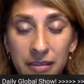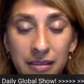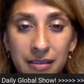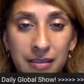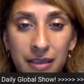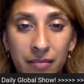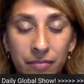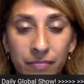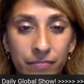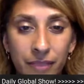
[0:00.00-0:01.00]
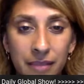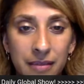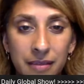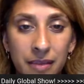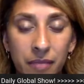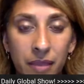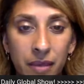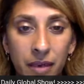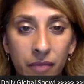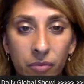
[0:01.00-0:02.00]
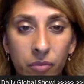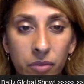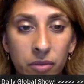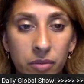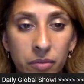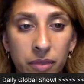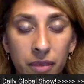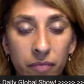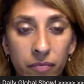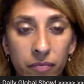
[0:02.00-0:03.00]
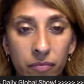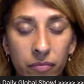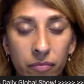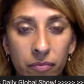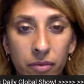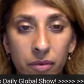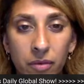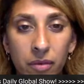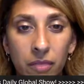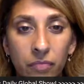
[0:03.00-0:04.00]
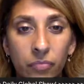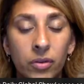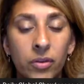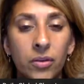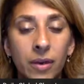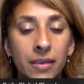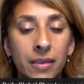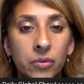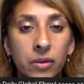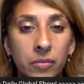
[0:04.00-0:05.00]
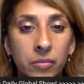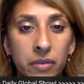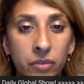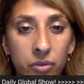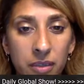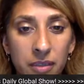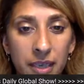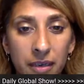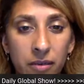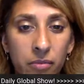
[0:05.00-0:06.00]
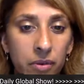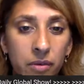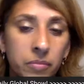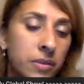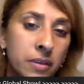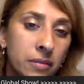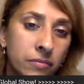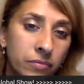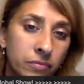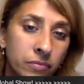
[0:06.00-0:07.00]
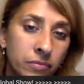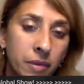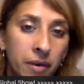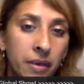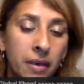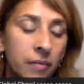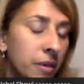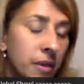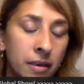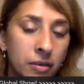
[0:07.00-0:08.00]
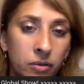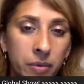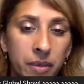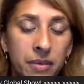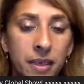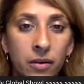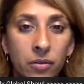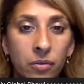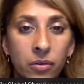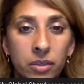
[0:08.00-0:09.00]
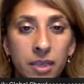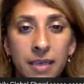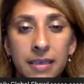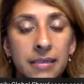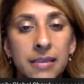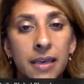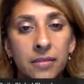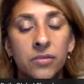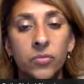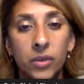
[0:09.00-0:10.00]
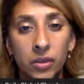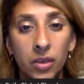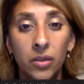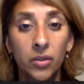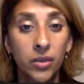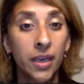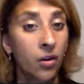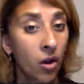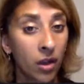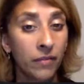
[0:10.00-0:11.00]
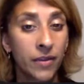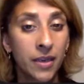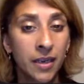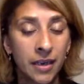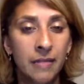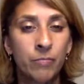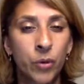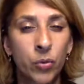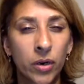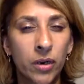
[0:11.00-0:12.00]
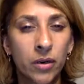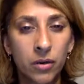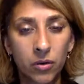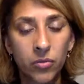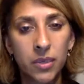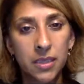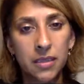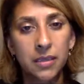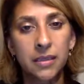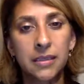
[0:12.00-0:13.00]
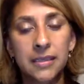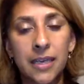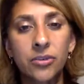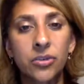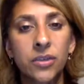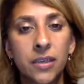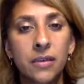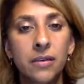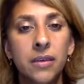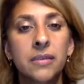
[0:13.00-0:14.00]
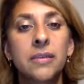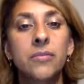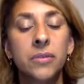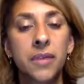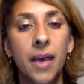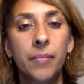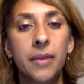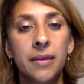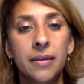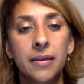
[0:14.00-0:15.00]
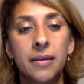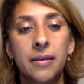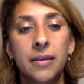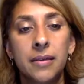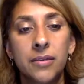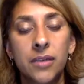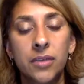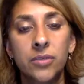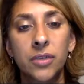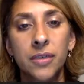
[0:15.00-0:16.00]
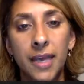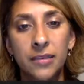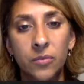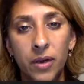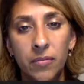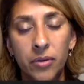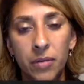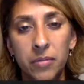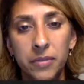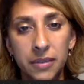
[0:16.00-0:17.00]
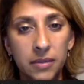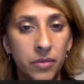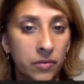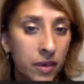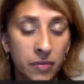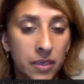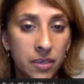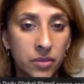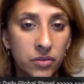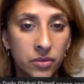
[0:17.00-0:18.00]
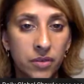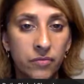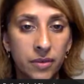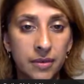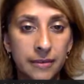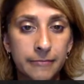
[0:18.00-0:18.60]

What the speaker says: it's the same. It's the same thing. Everyone wants to believe, if we're the U.S., we're going to believe U.S. data, or we're going to believe European data or Chinese data. So we're going to look at all of it, but we're going to go with the centers here and see what's happening in this country. And that's why probably some of the recommendations are different.